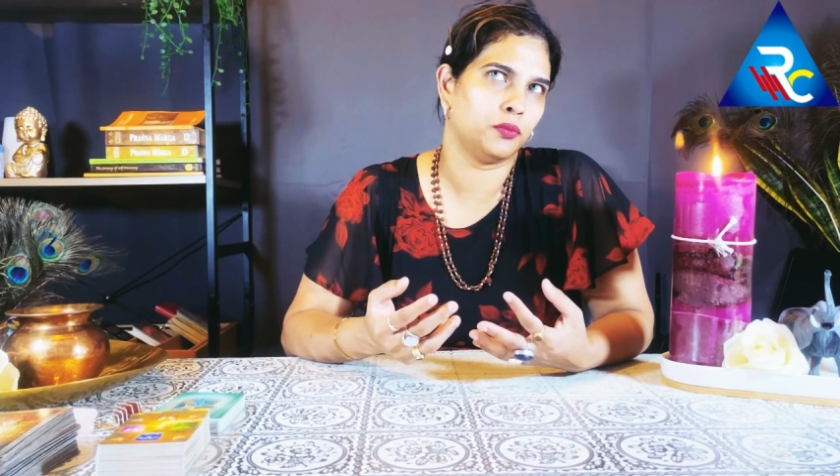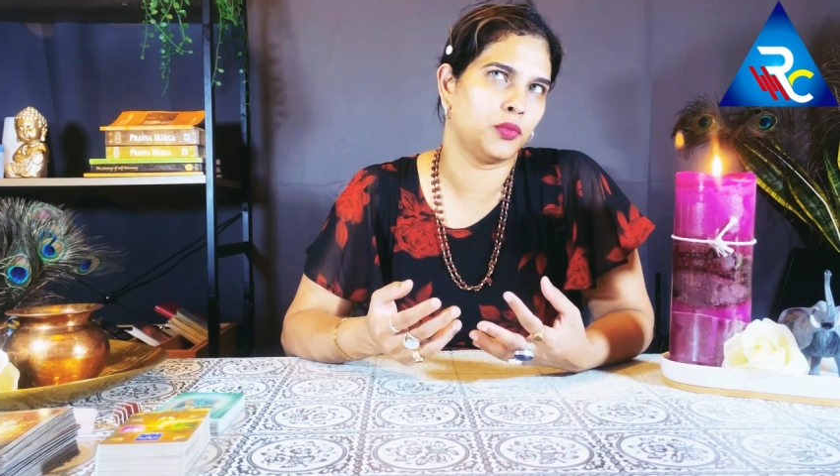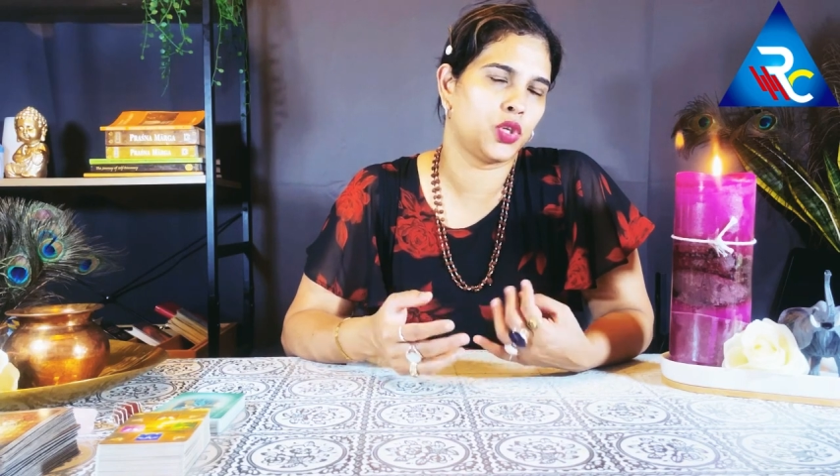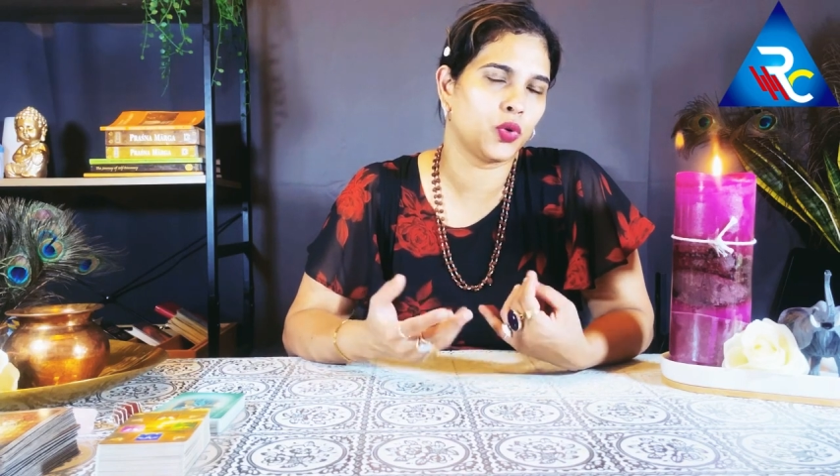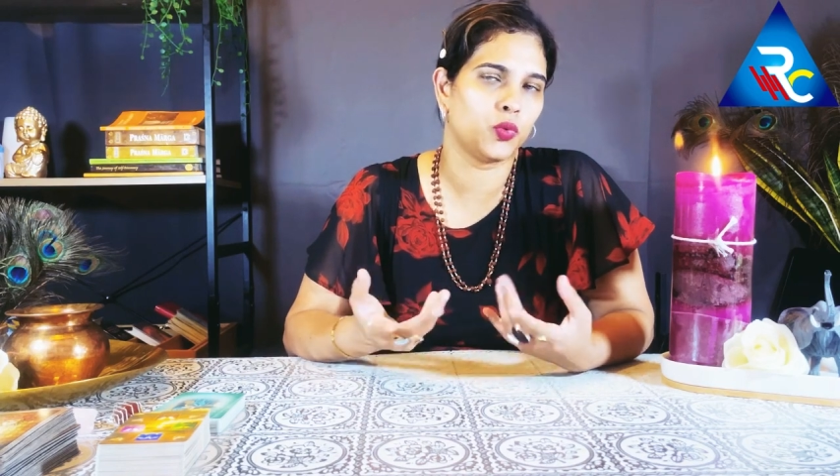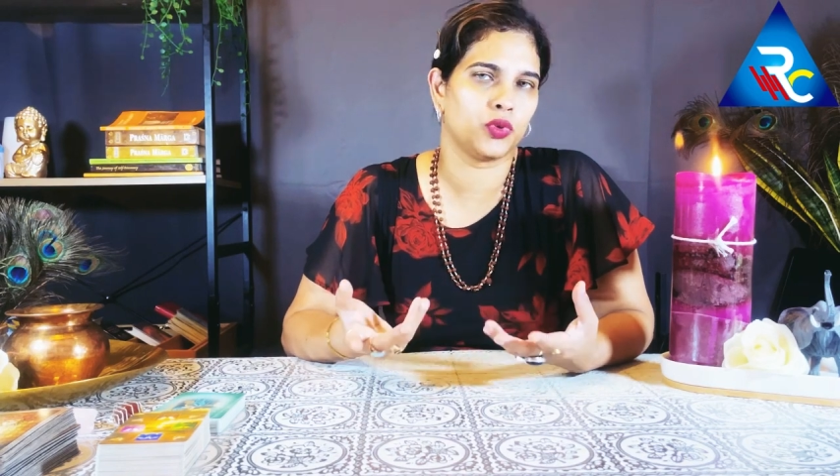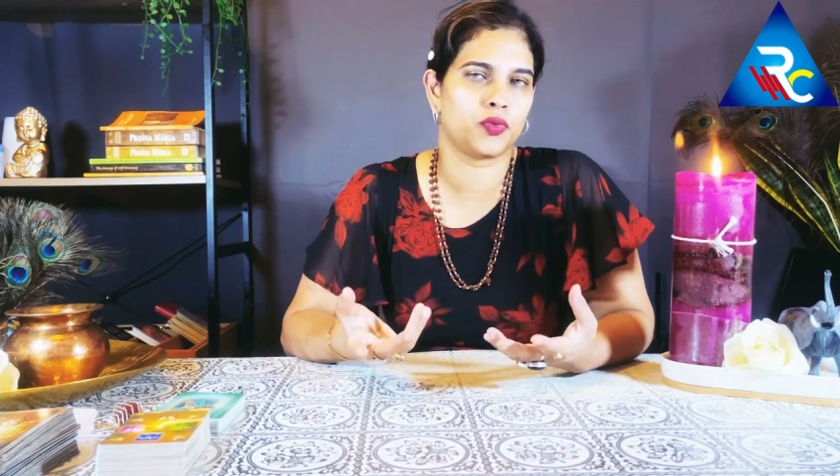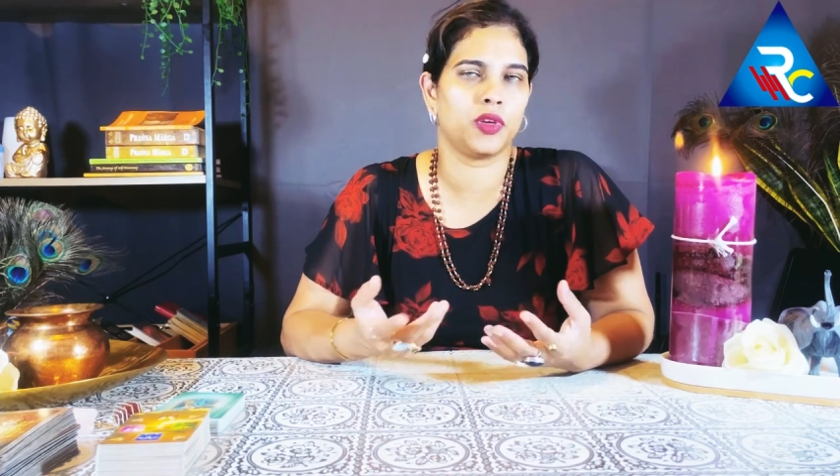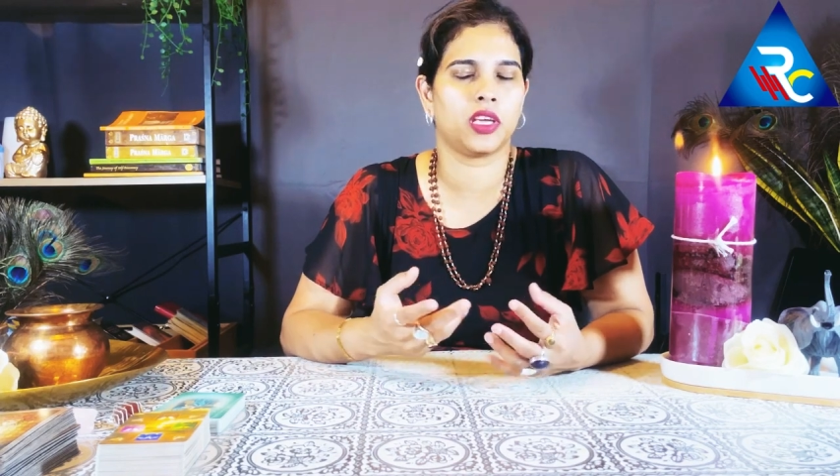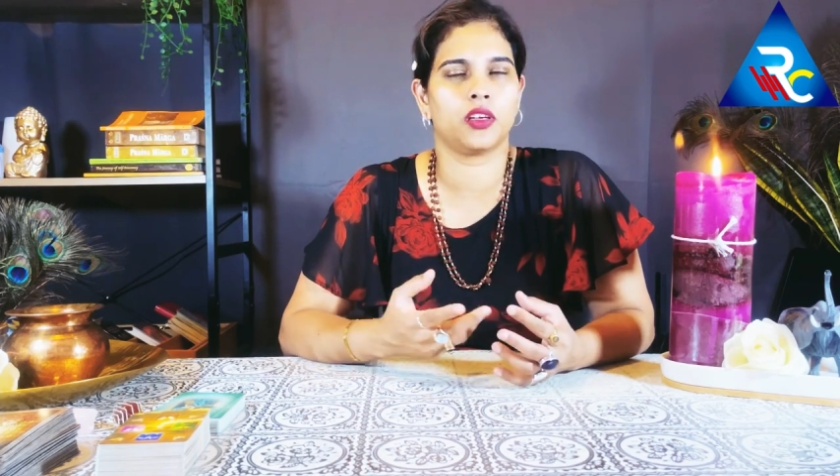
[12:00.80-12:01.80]
tools
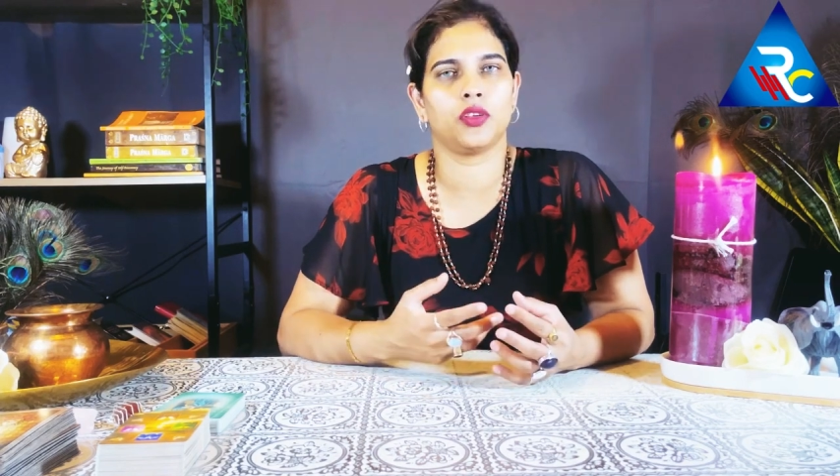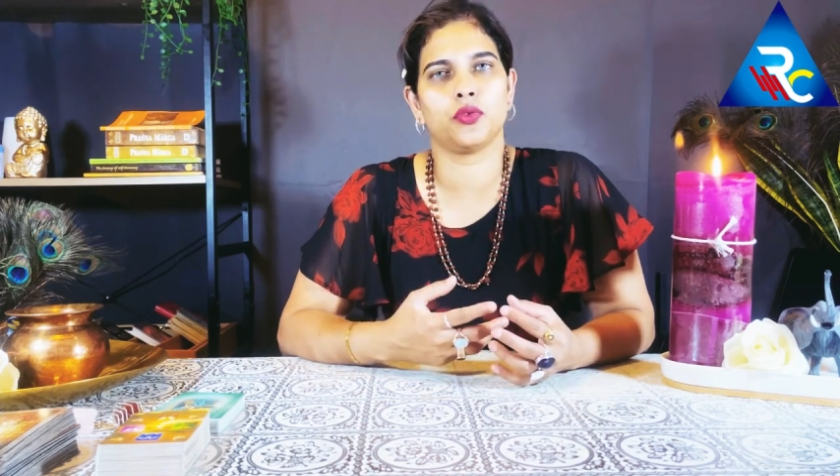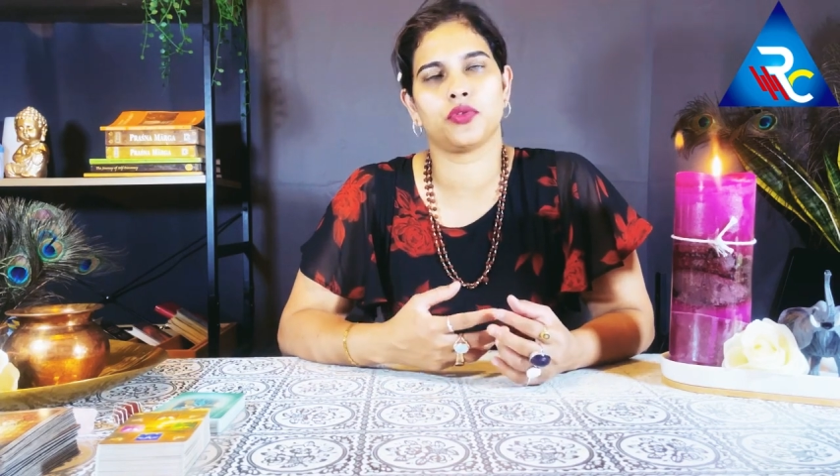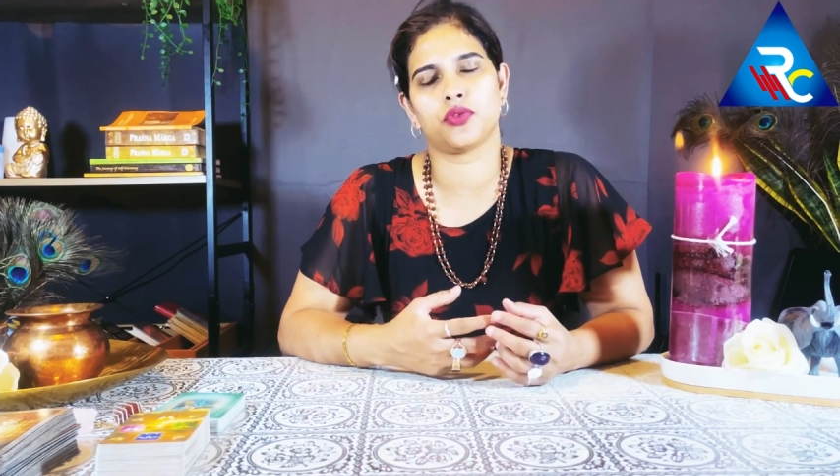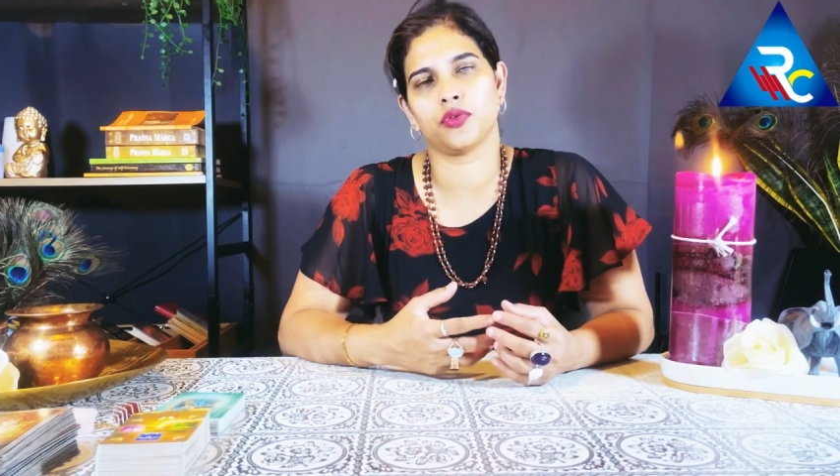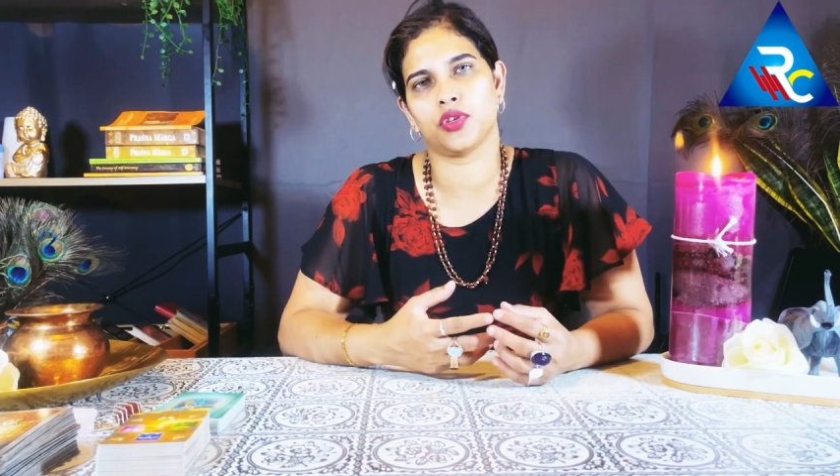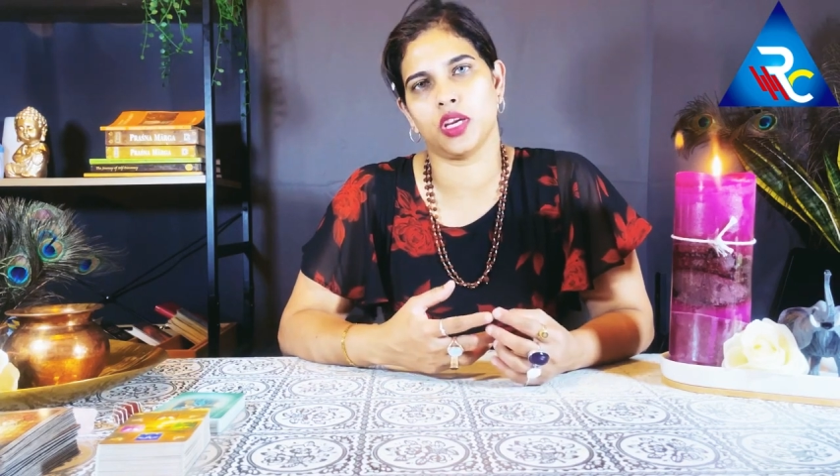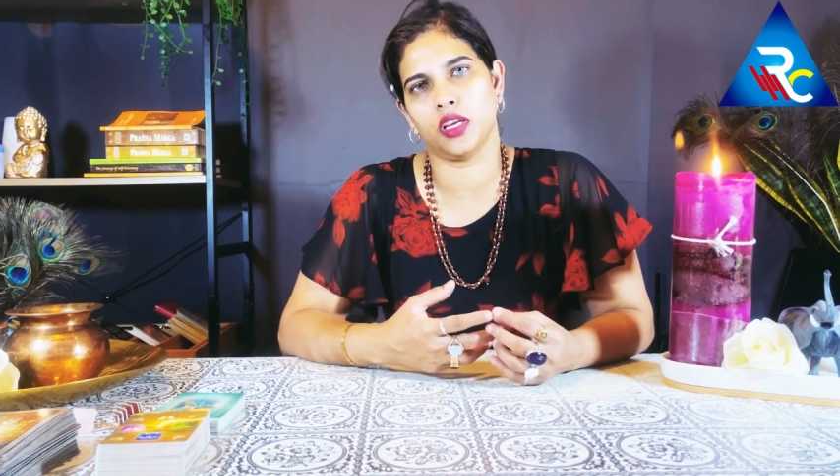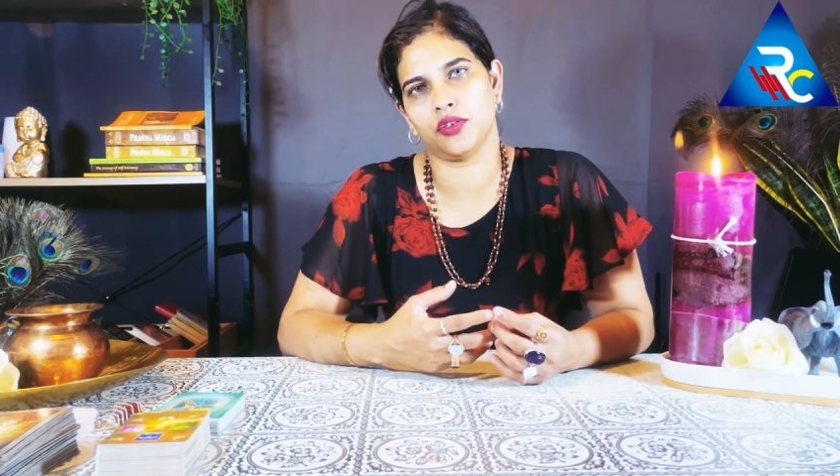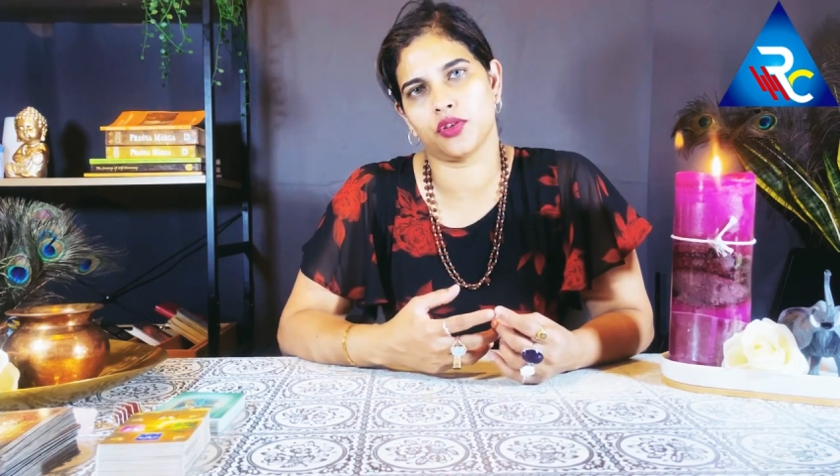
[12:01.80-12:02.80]
we can use to
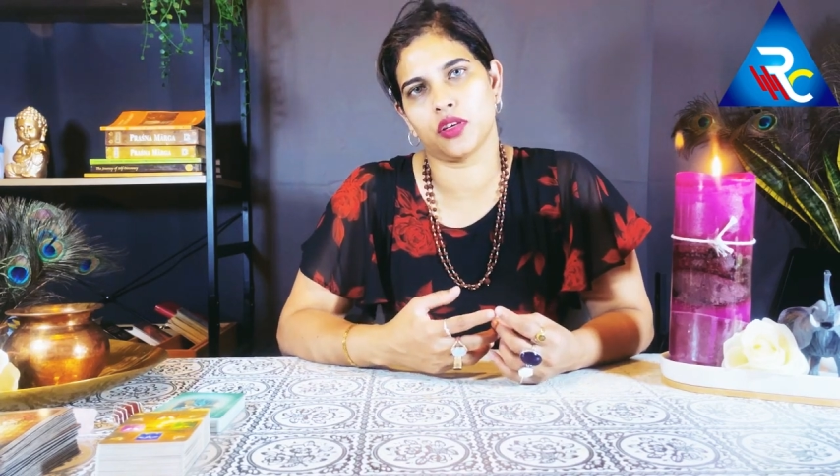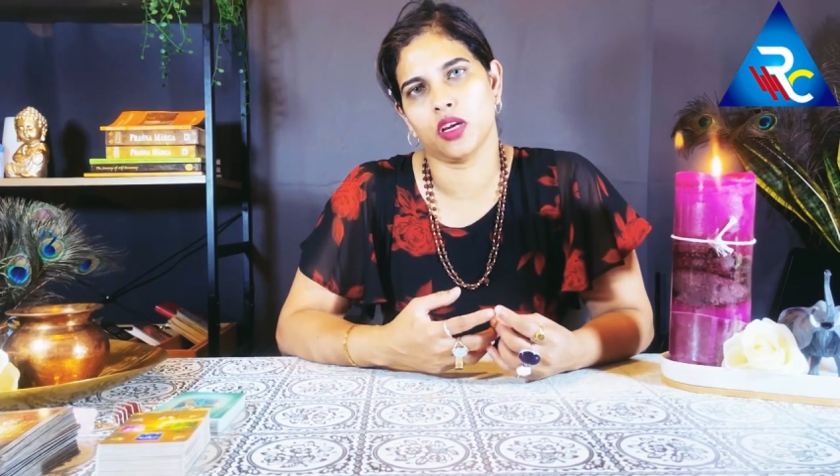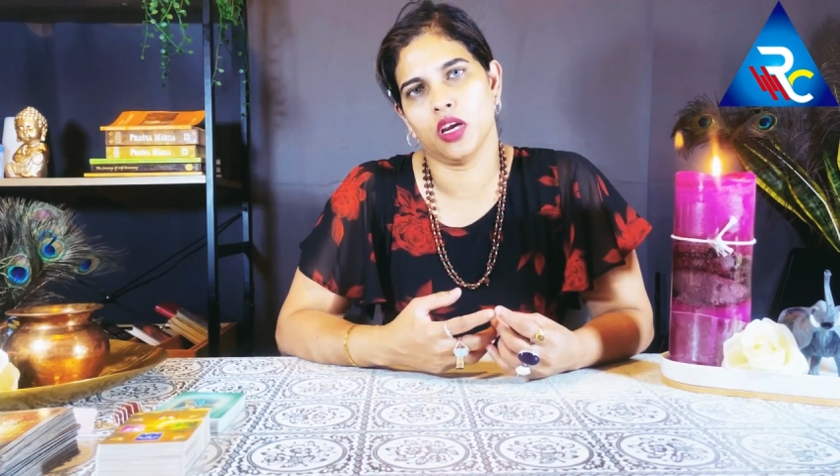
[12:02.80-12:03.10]
change